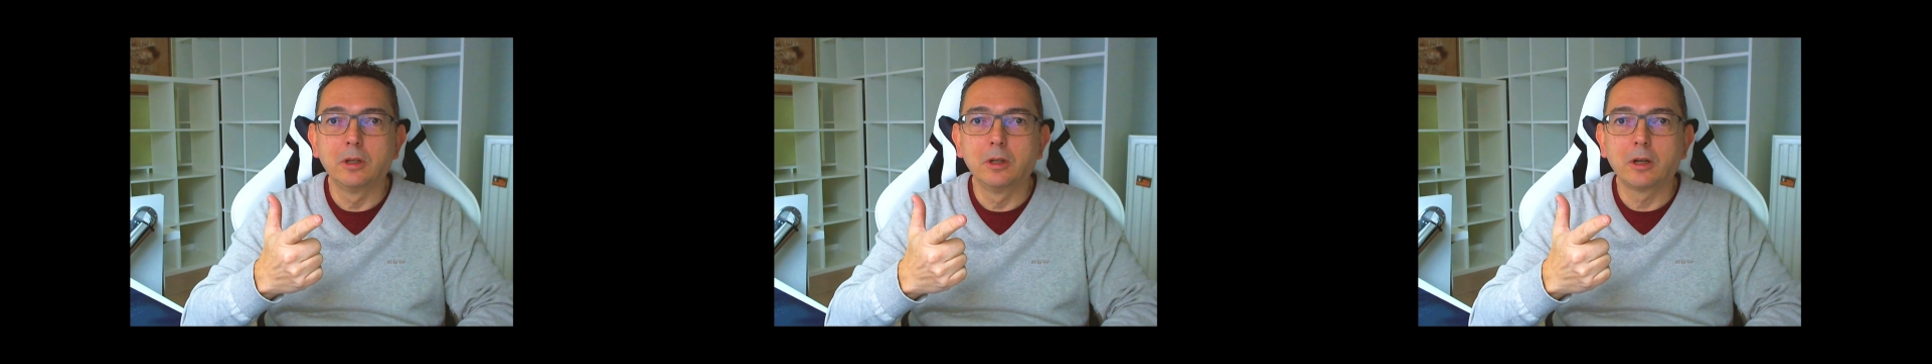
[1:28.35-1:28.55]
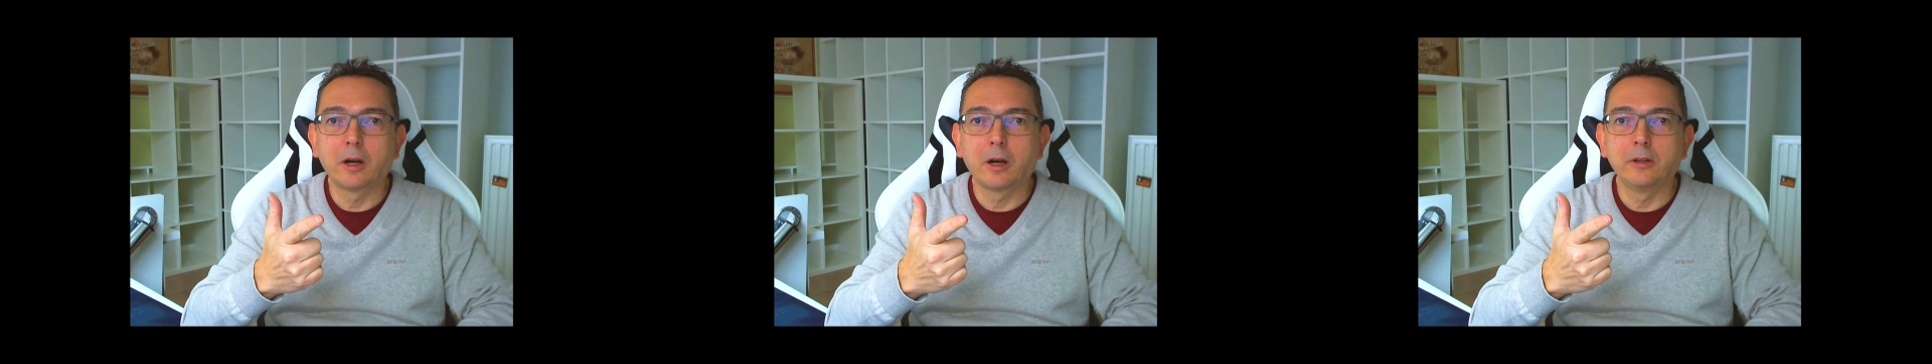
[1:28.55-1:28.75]

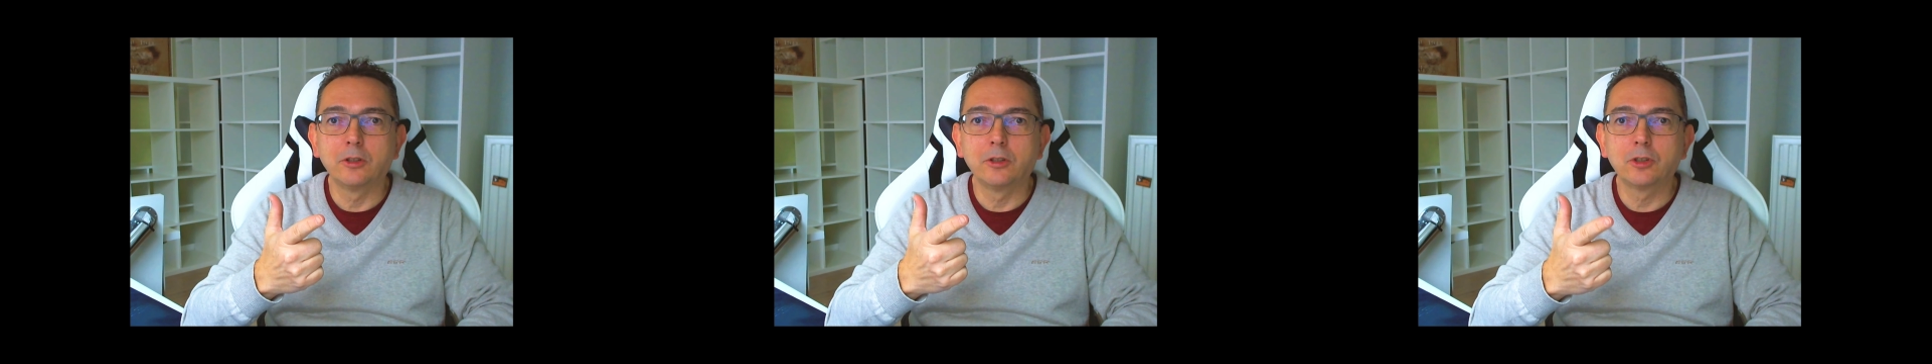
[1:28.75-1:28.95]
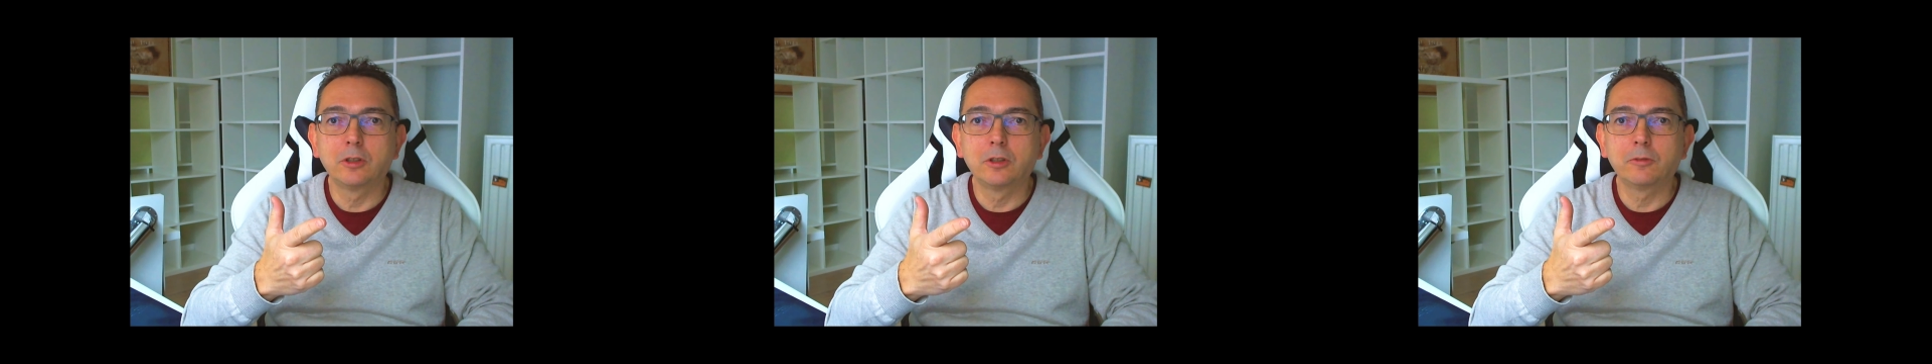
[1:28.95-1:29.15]
are
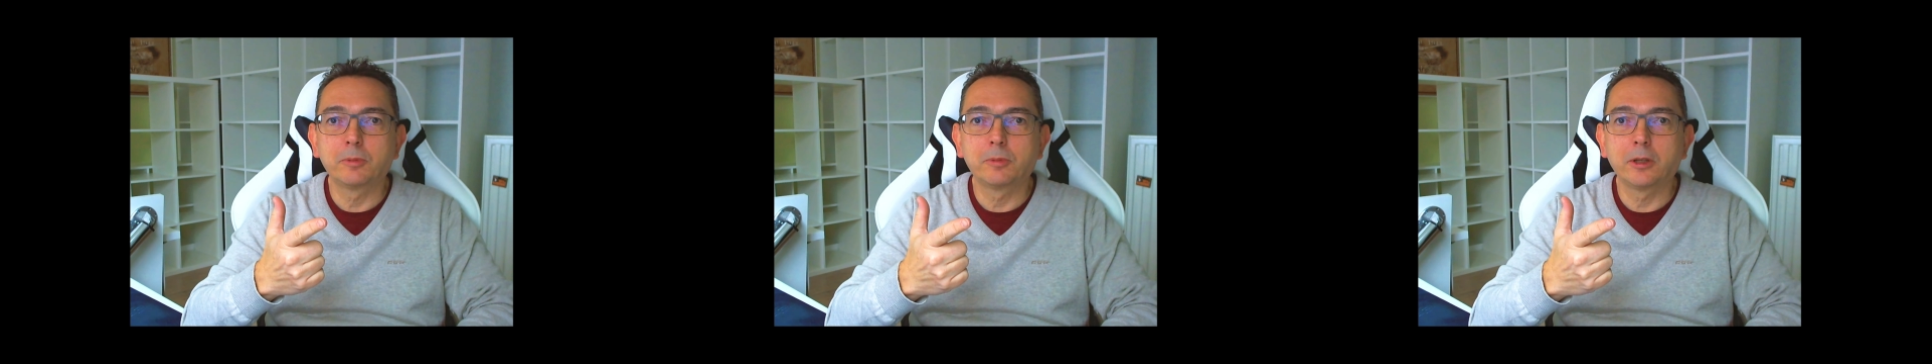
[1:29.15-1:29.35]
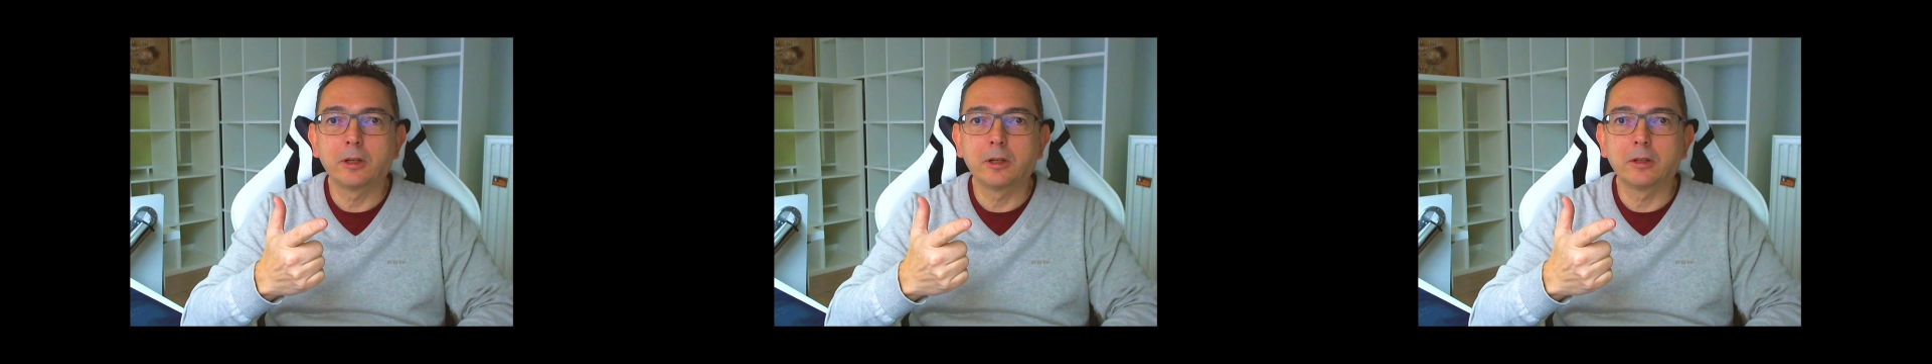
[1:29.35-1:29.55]
initiative
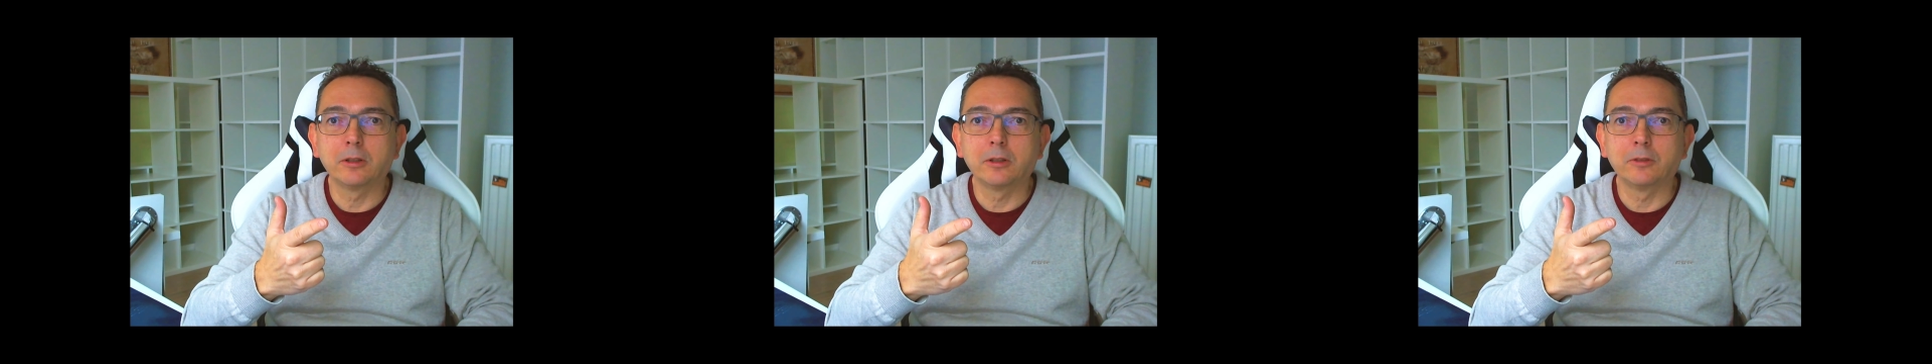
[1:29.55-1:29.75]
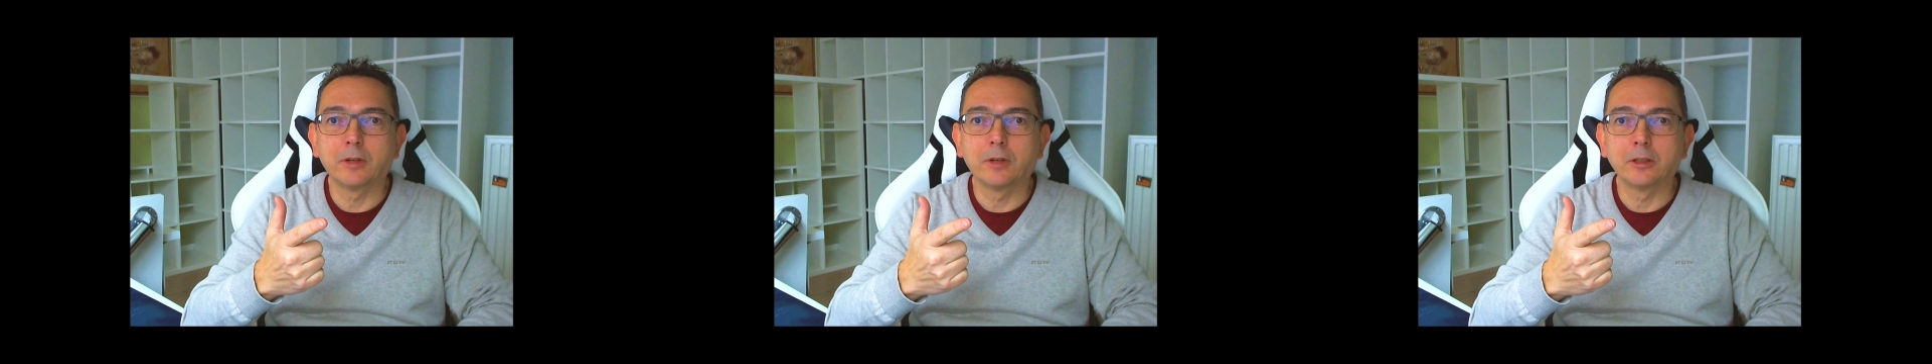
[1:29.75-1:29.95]
player
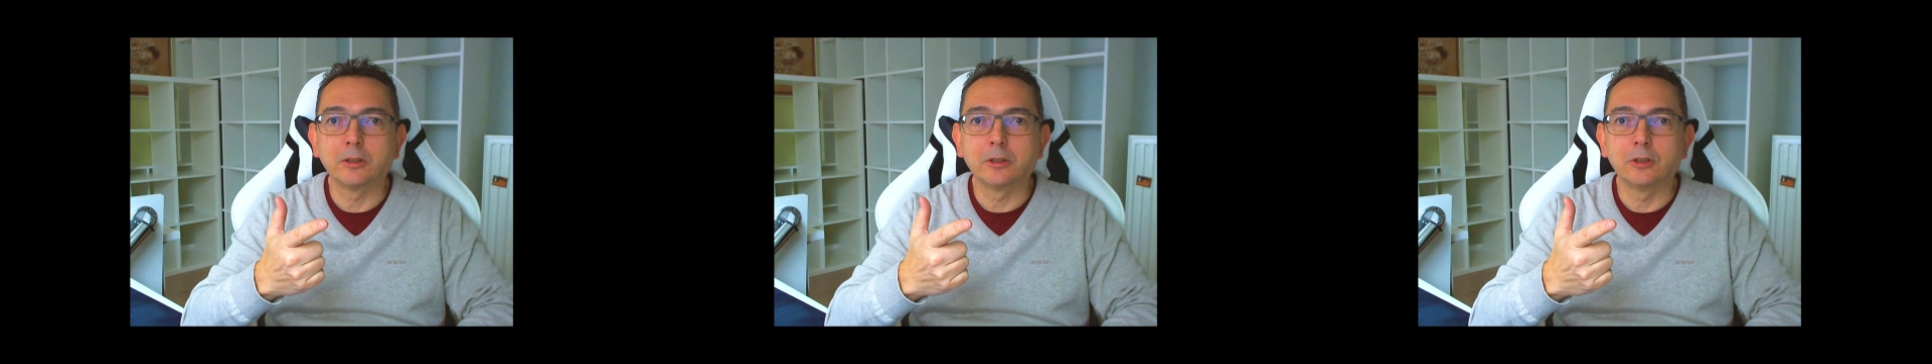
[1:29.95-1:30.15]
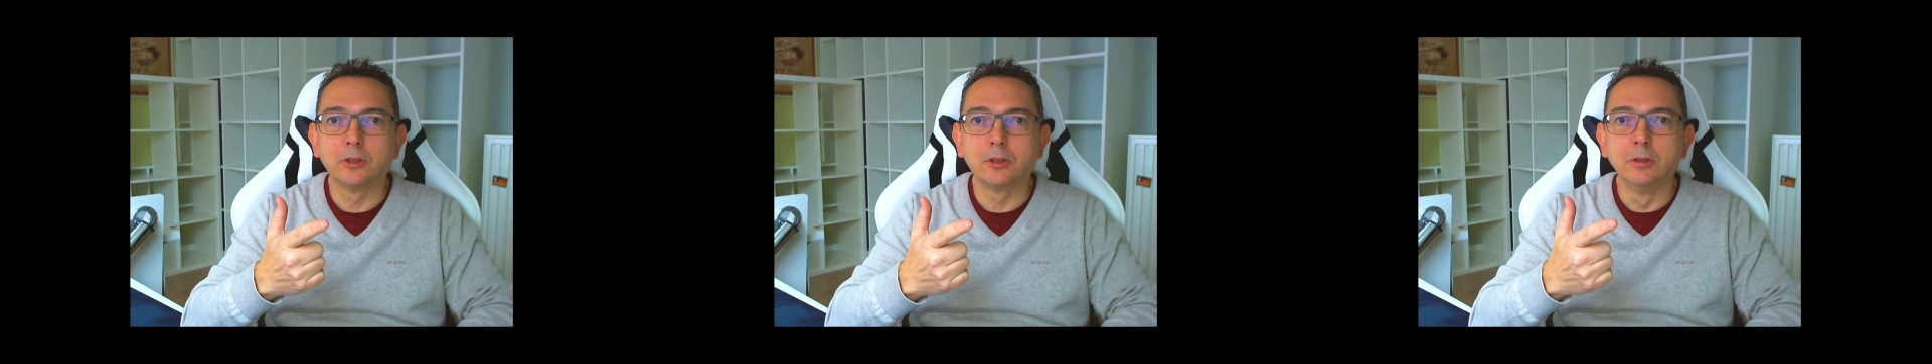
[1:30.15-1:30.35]

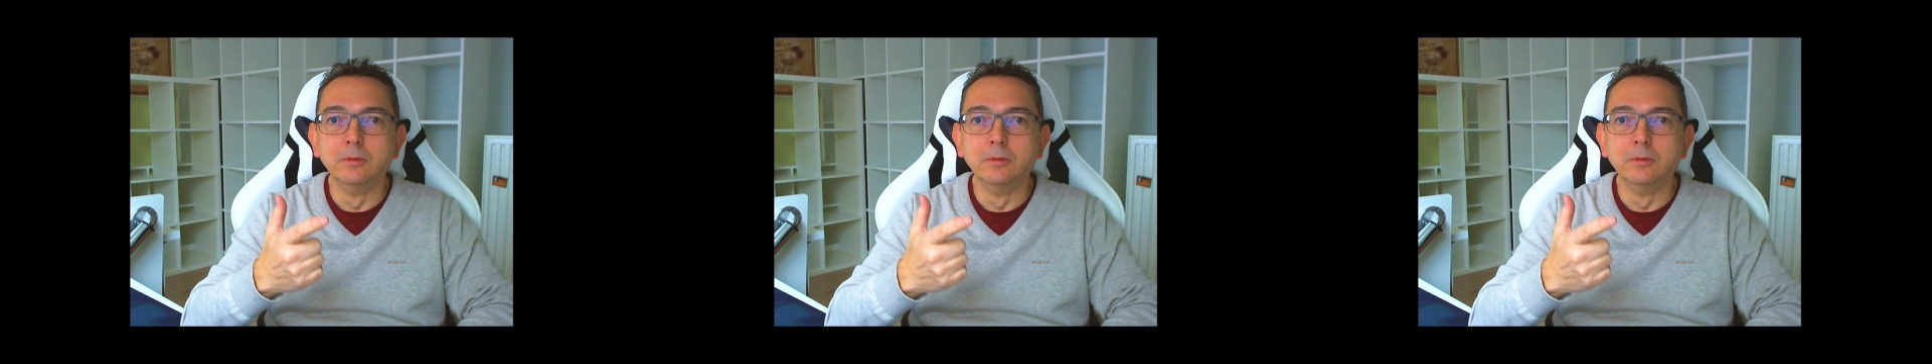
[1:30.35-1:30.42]
advantage,